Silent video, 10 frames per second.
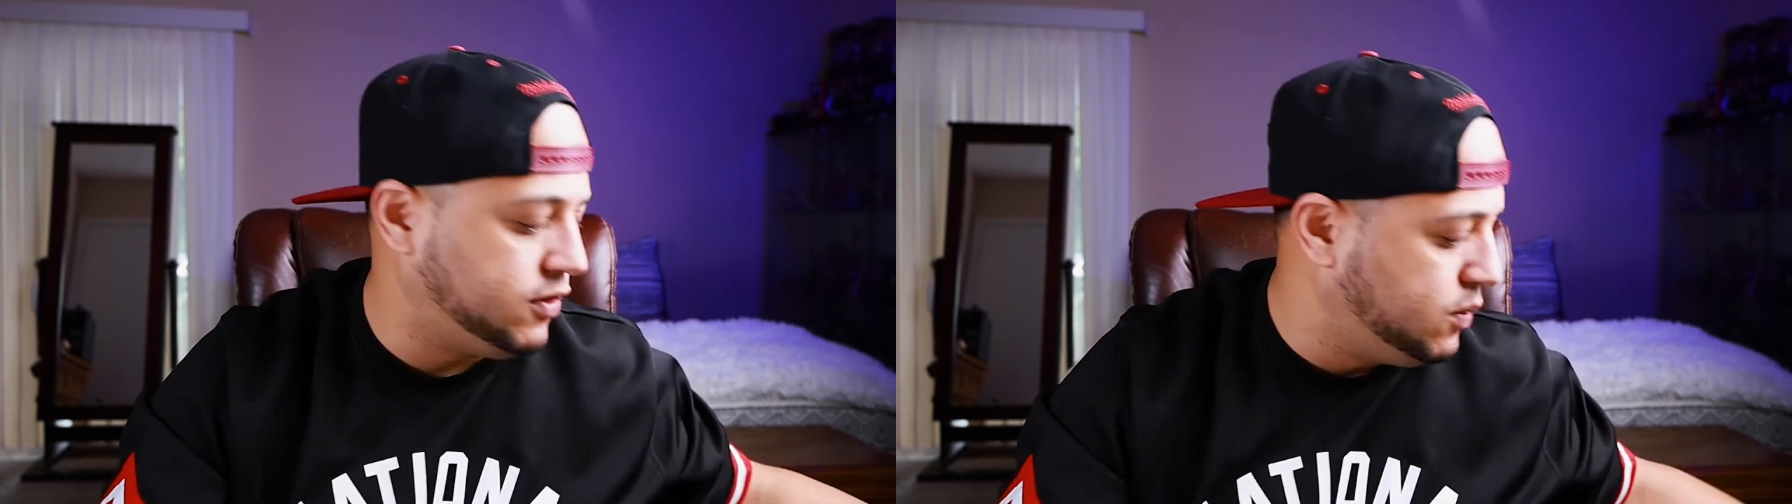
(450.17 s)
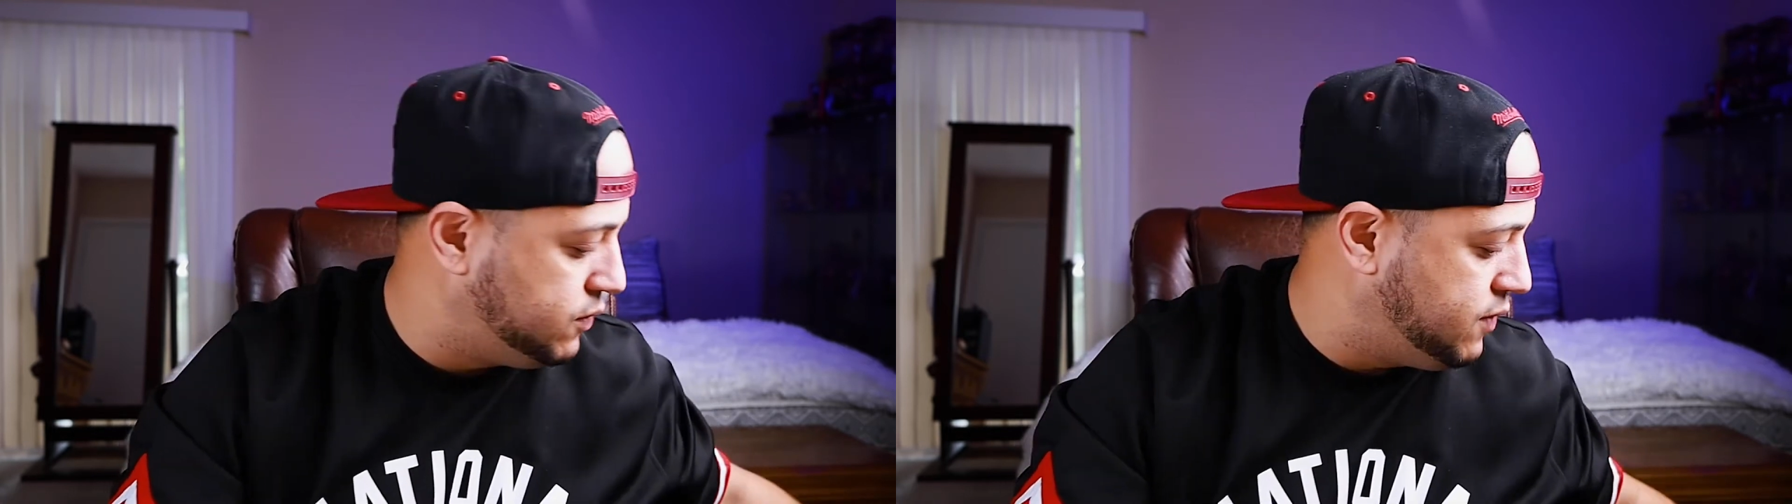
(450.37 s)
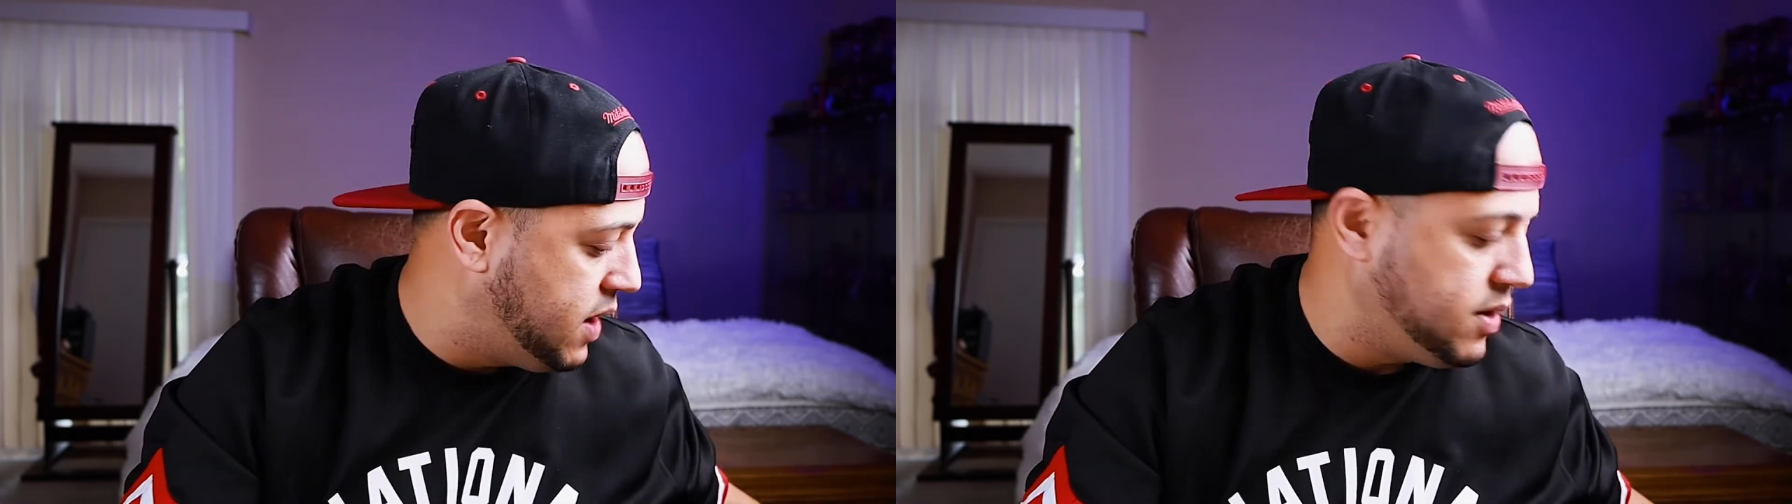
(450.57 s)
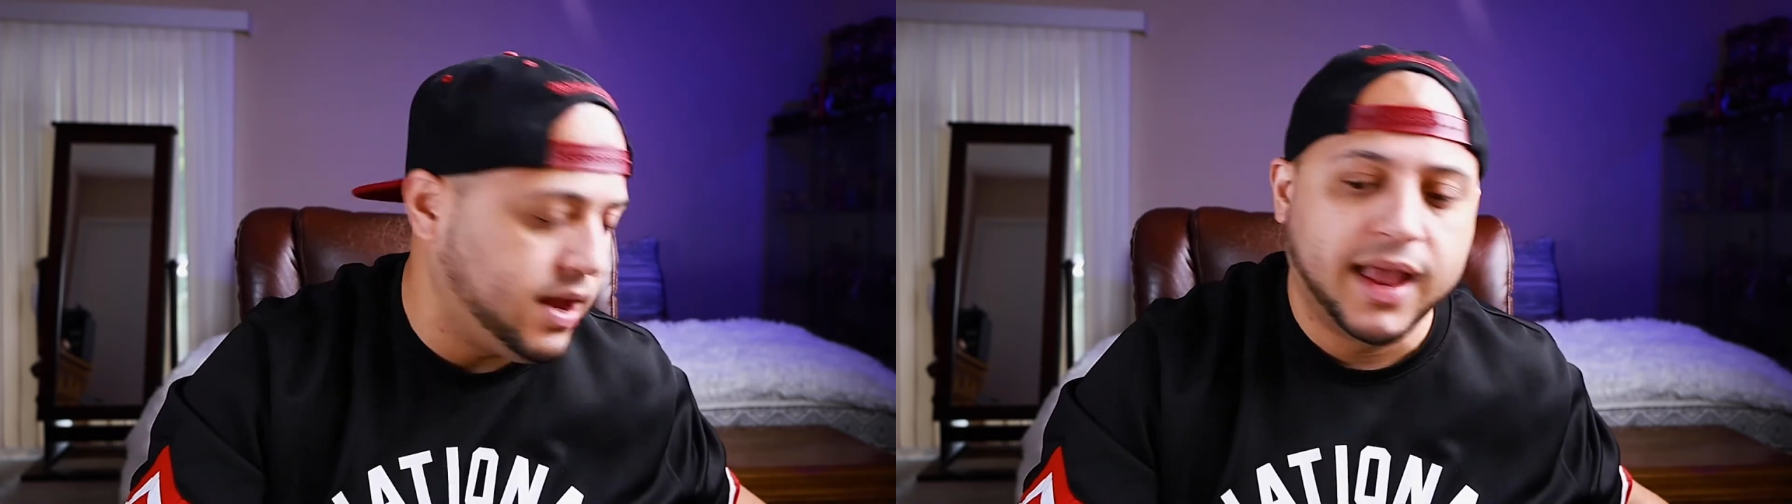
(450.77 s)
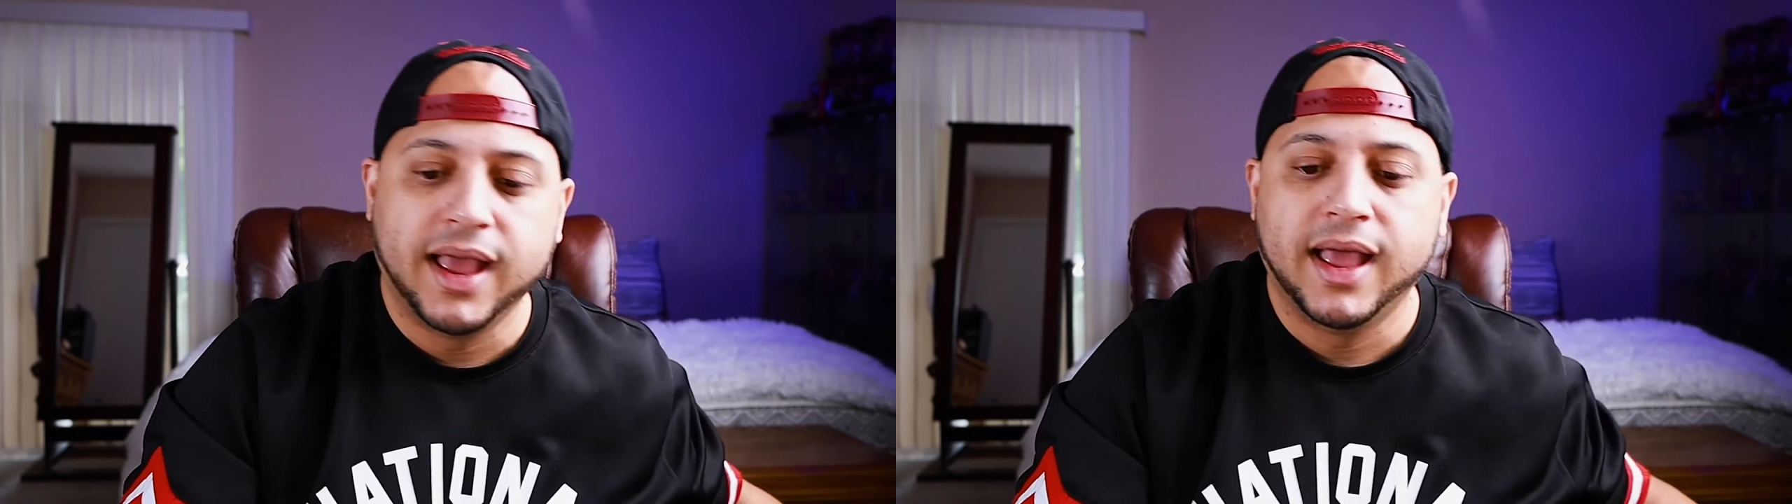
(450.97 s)
He was
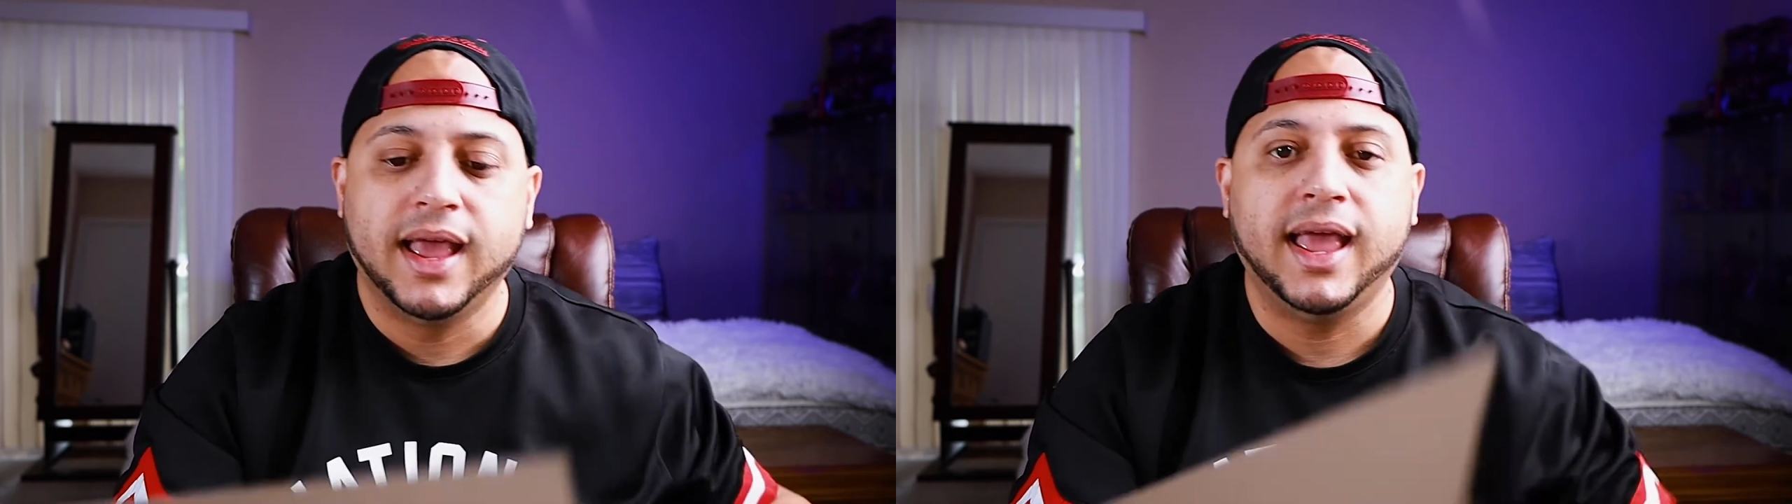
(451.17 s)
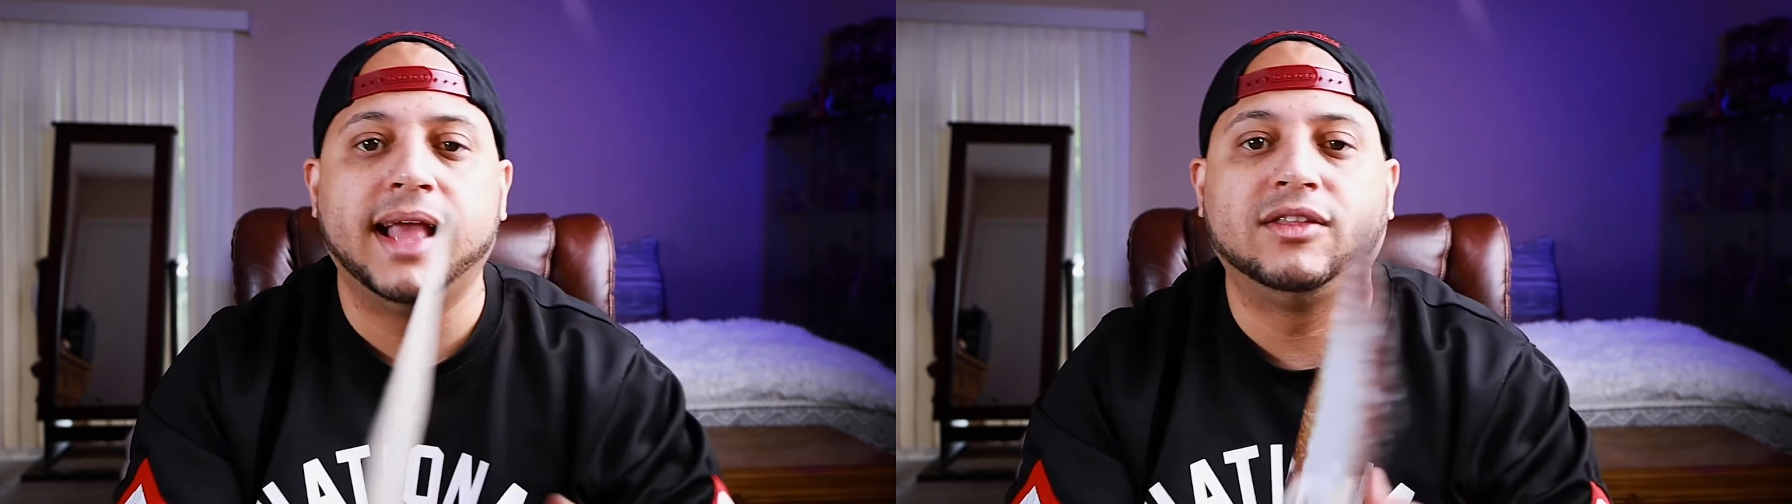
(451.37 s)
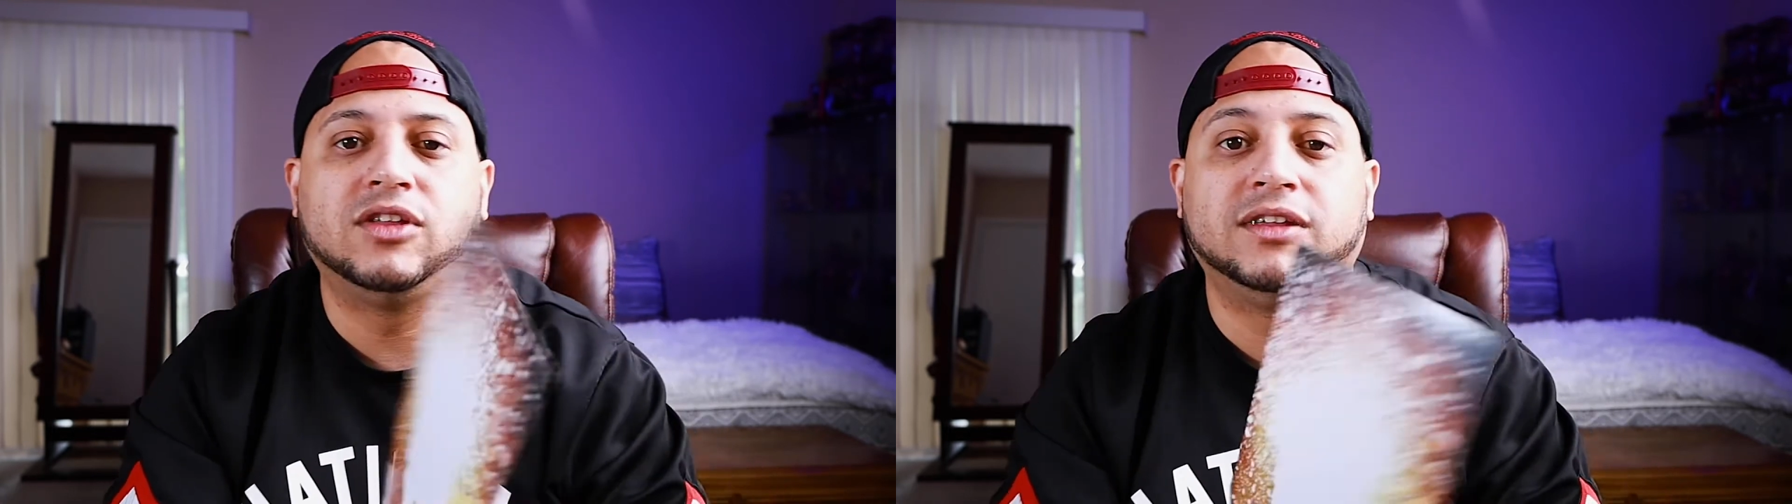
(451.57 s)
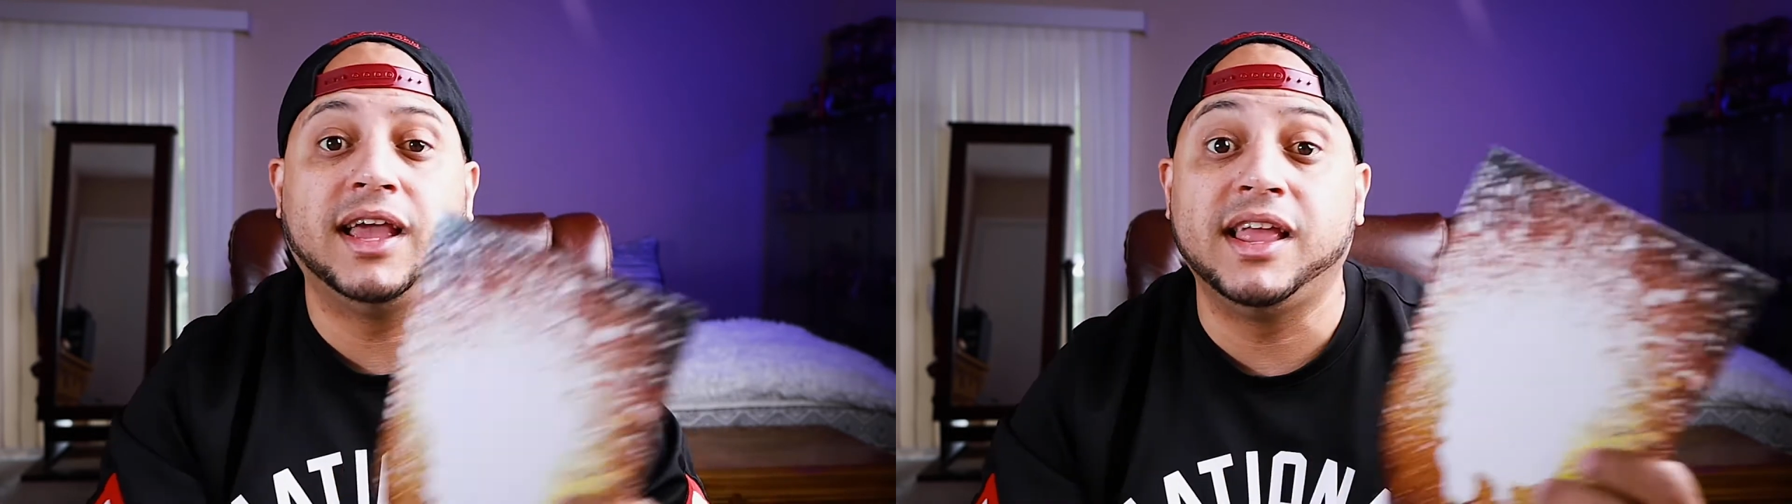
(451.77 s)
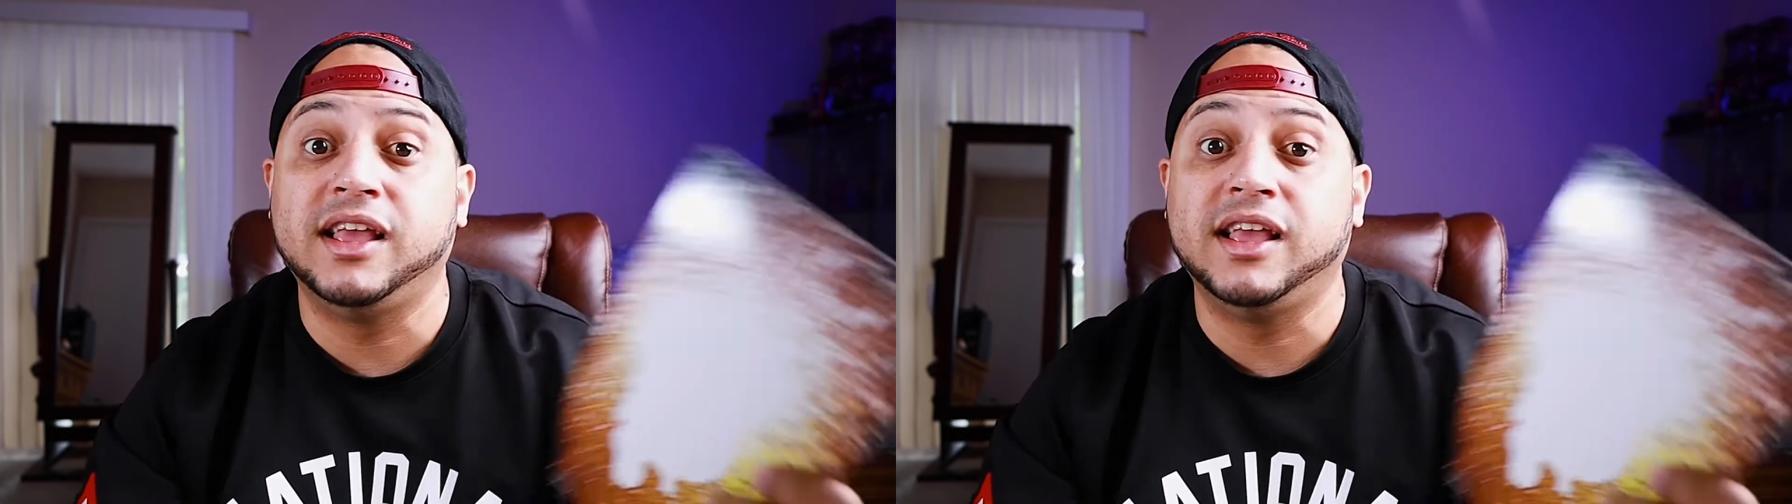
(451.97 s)
very entertaining.